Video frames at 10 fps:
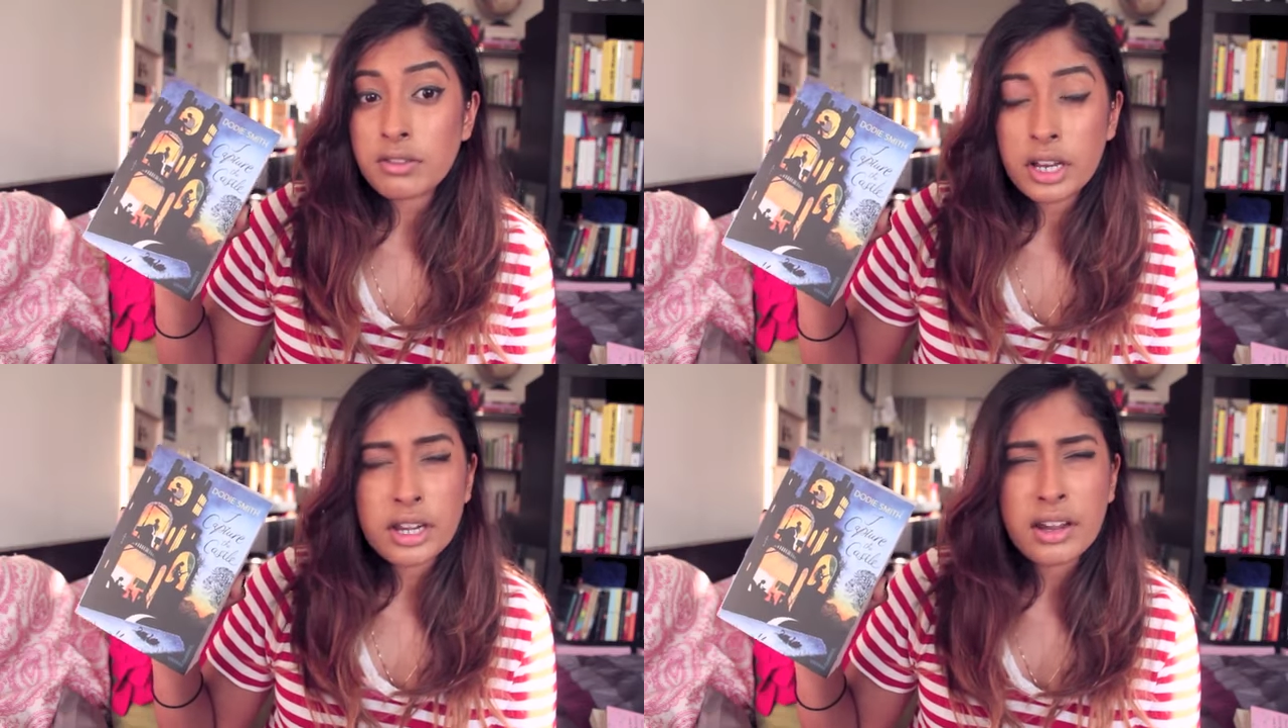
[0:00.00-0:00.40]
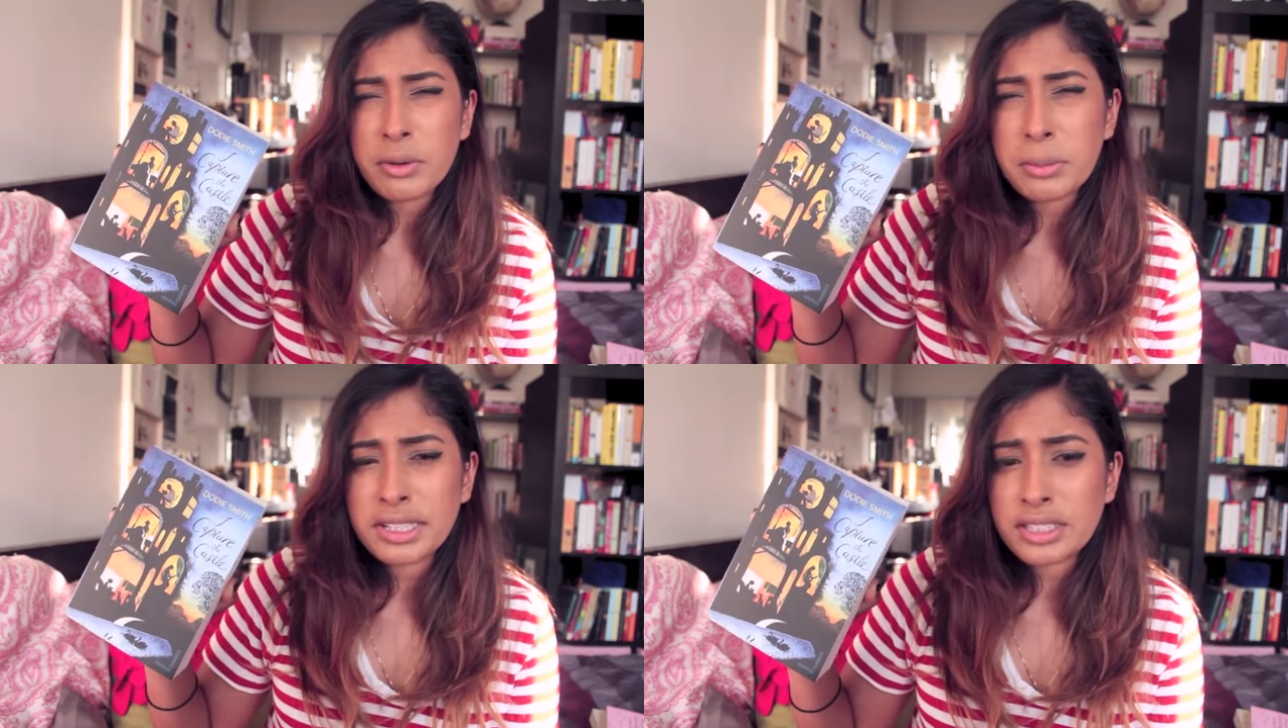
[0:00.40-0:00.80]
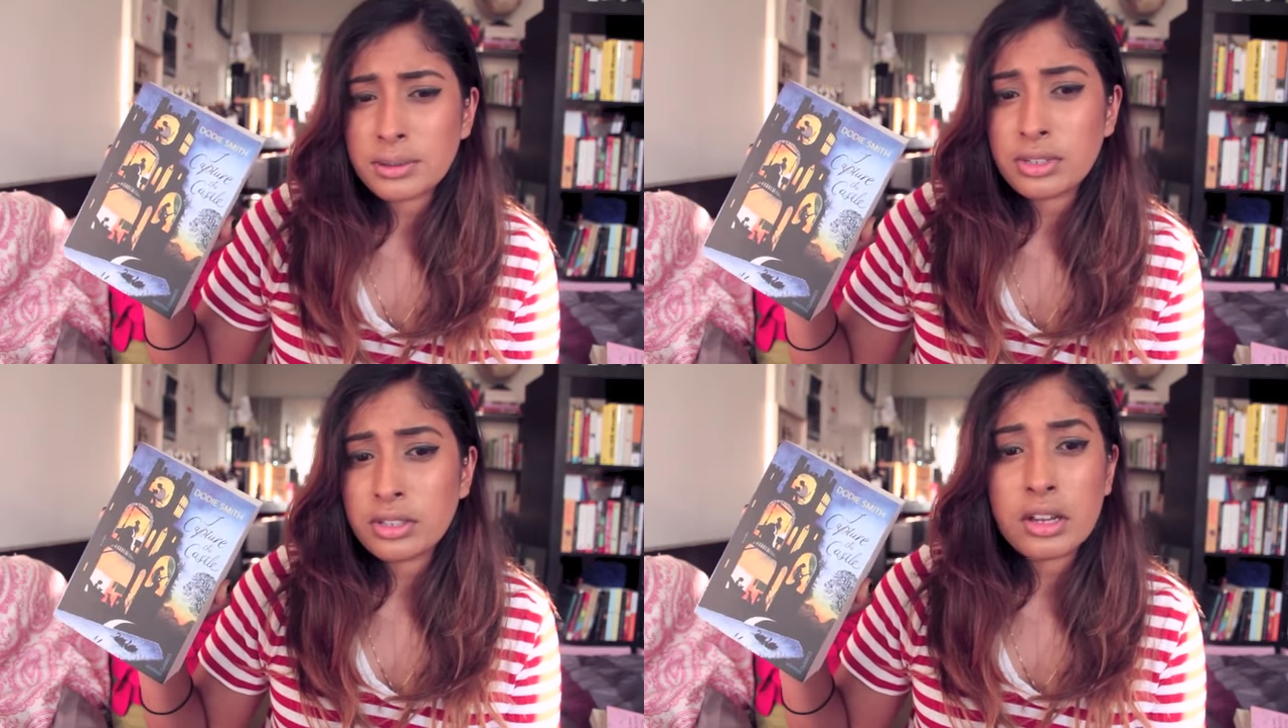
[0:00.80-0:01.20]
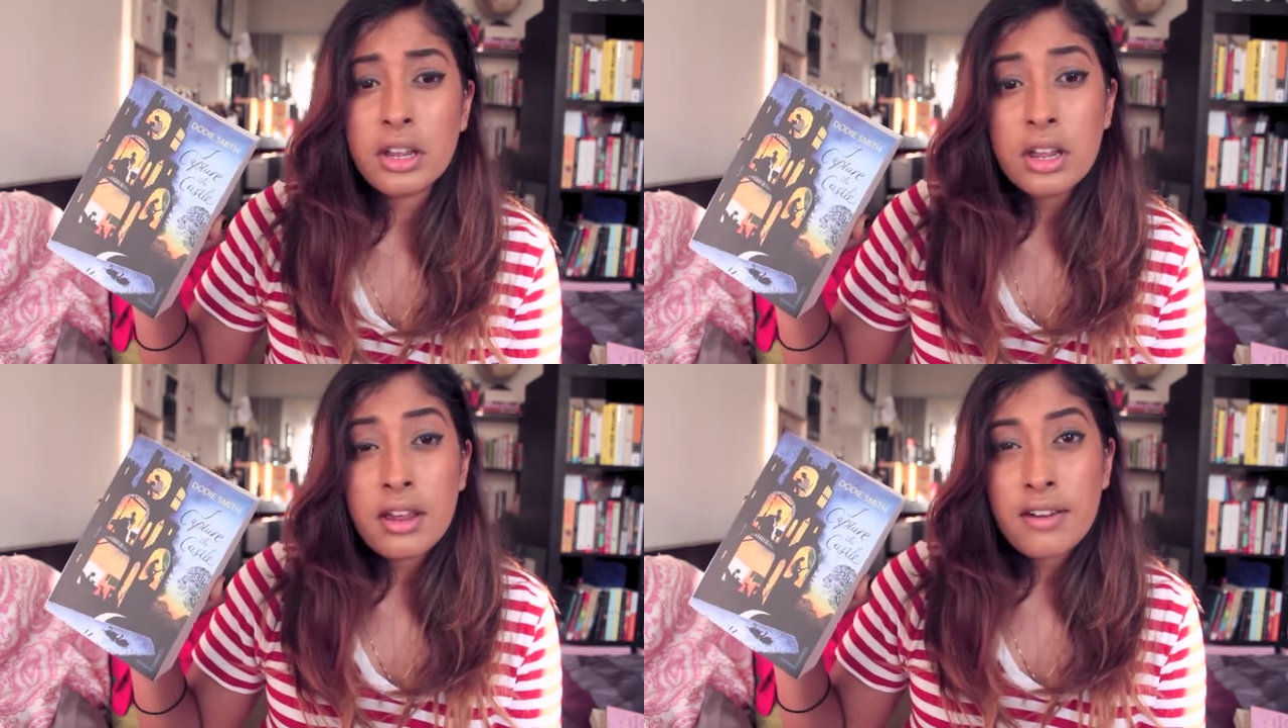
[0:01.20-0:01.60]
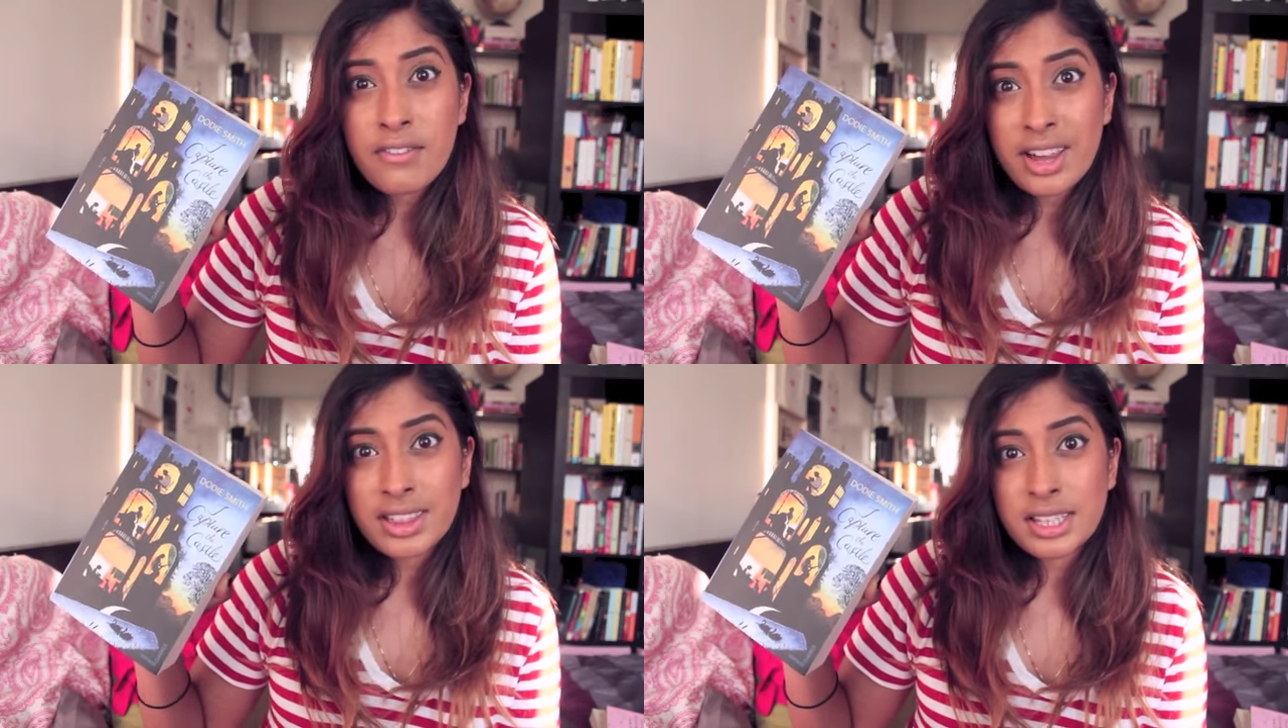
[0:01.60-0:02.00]
and everybody seems to
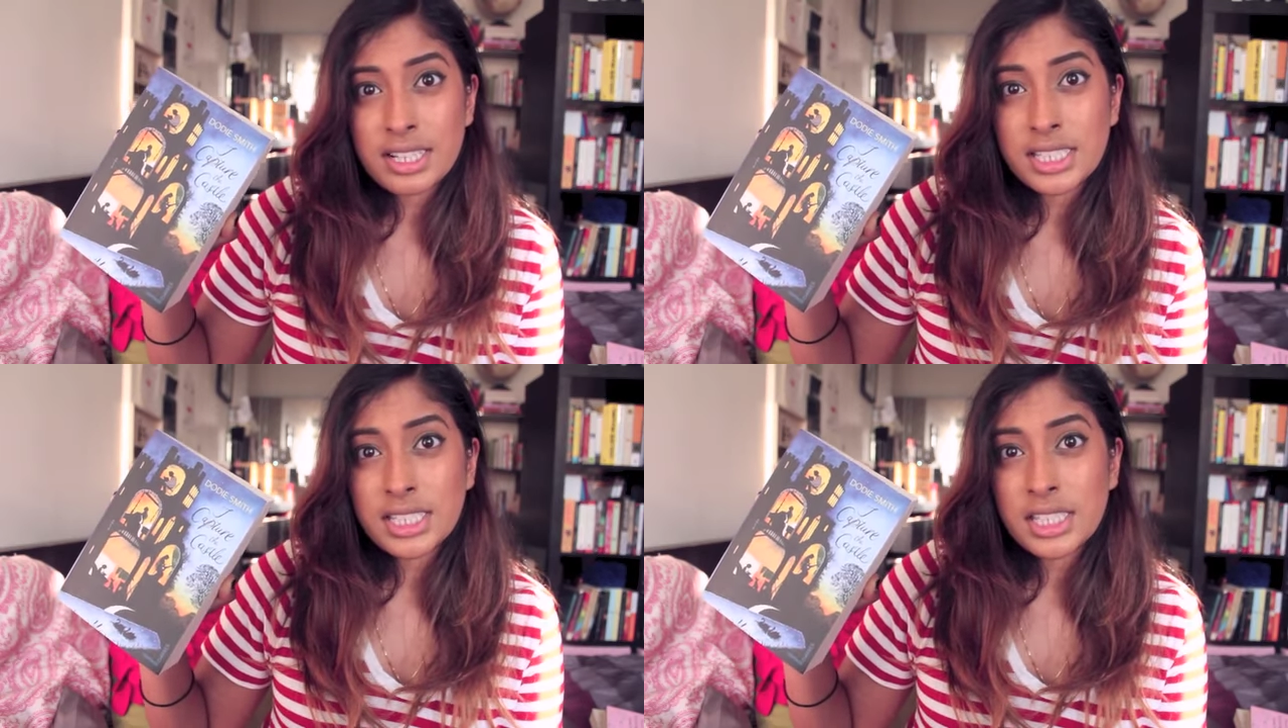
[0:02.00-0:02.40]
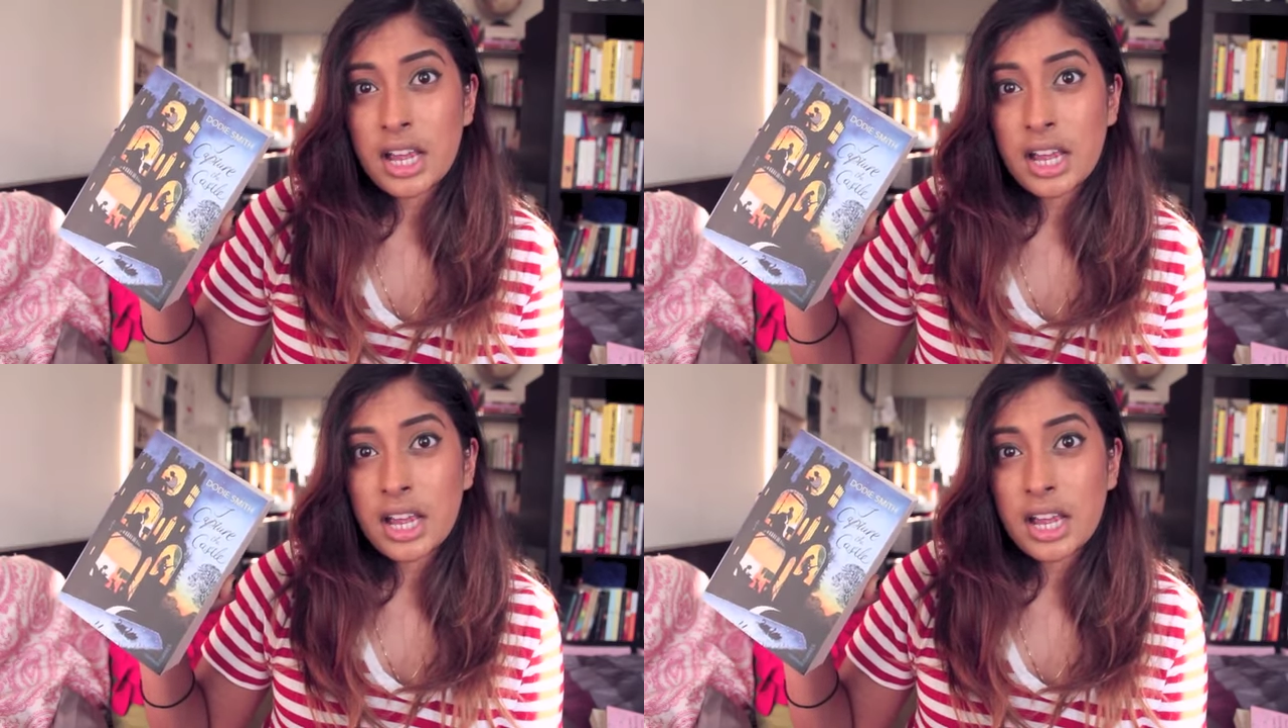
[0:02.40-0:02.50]
find this